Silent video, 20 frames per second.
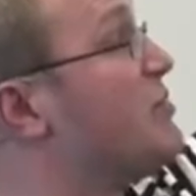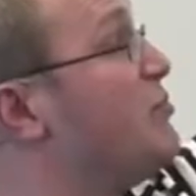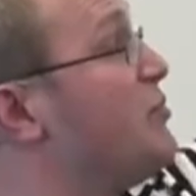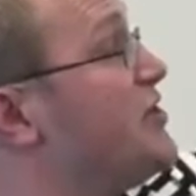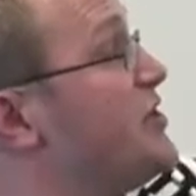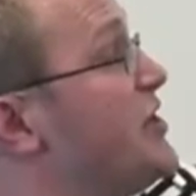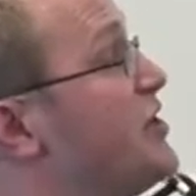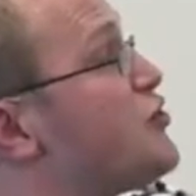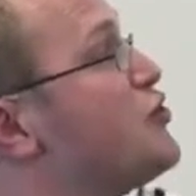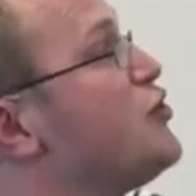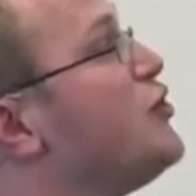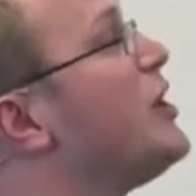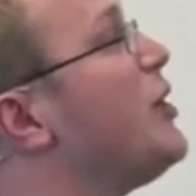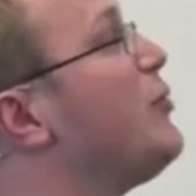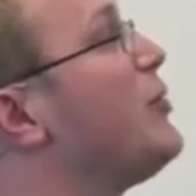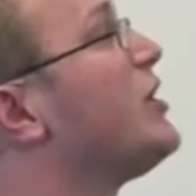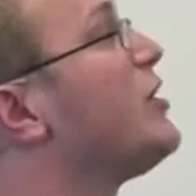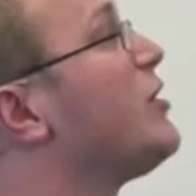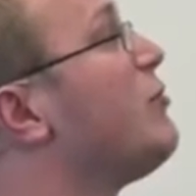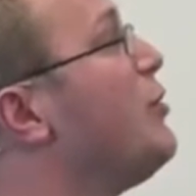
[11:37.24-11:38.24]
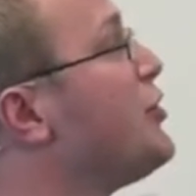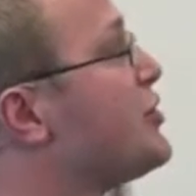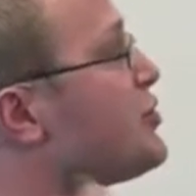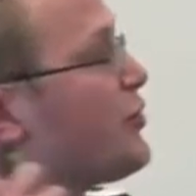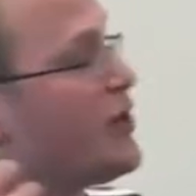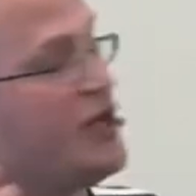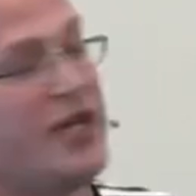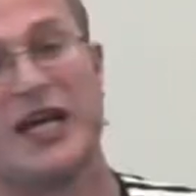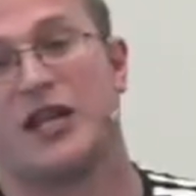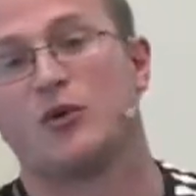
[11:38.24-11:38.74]
the position. Then we can compose it
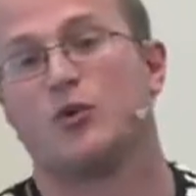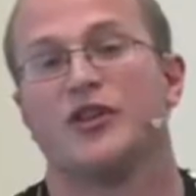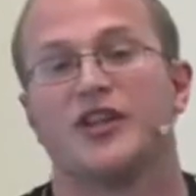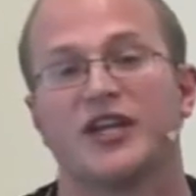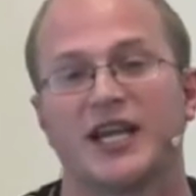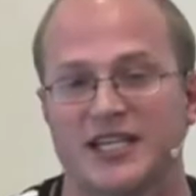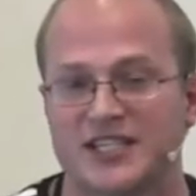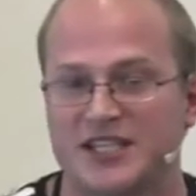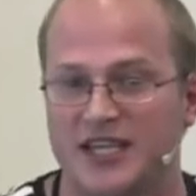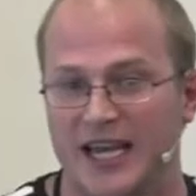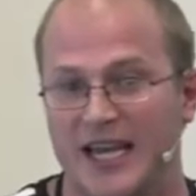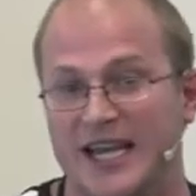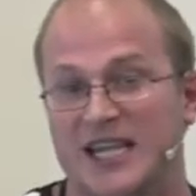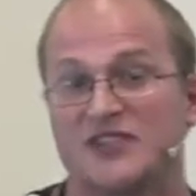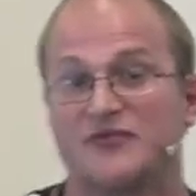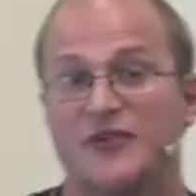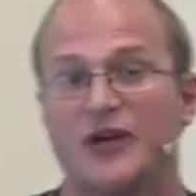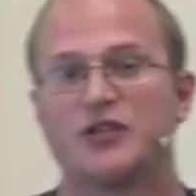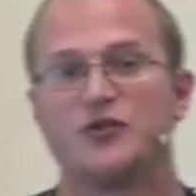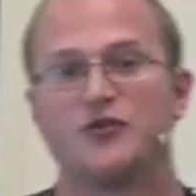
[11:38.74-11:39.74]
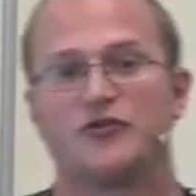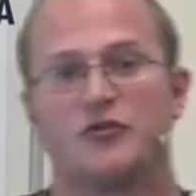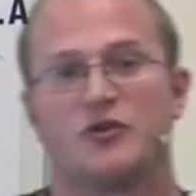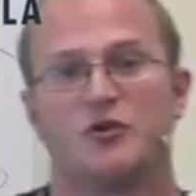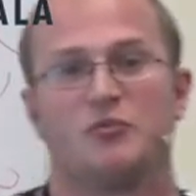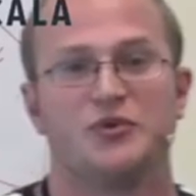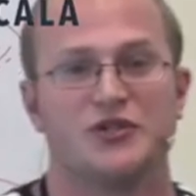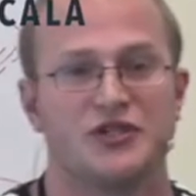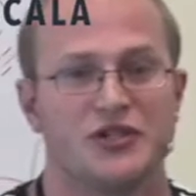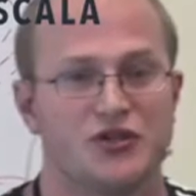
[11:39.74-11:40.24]
with another one that gets the x value from the
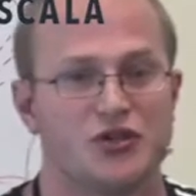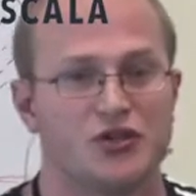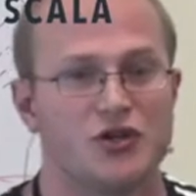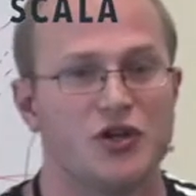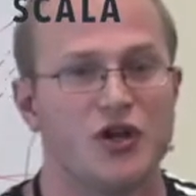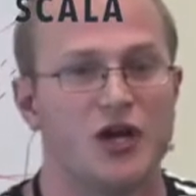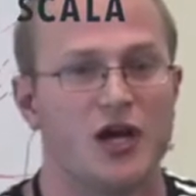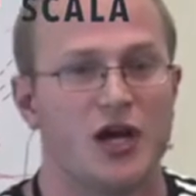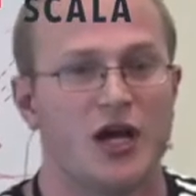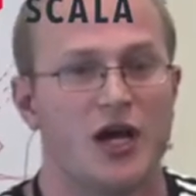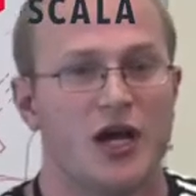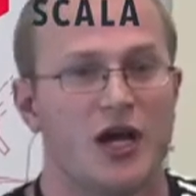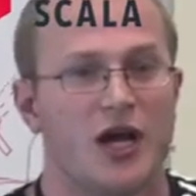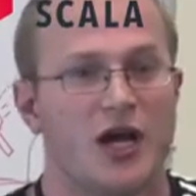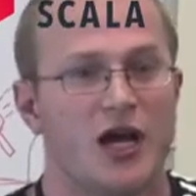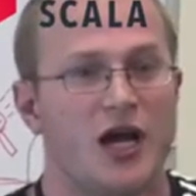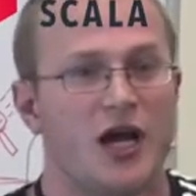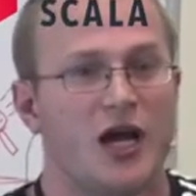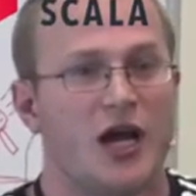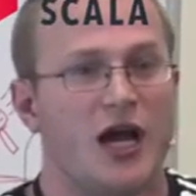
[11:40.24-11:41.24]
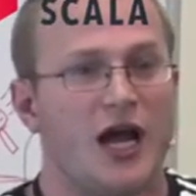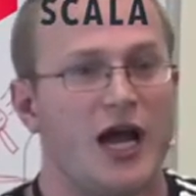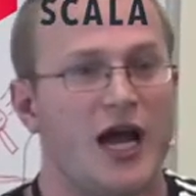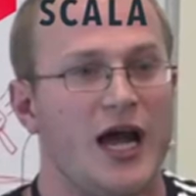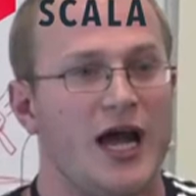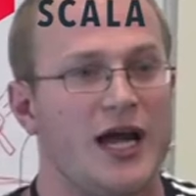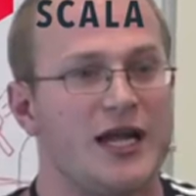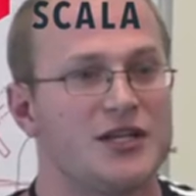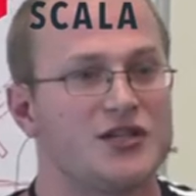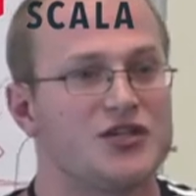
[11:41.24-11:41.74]
position.
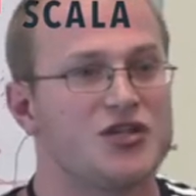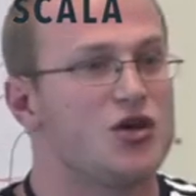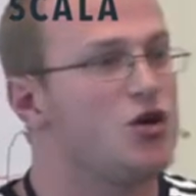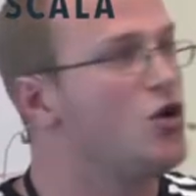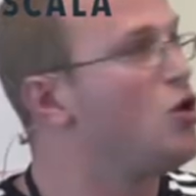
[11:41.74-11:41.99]
And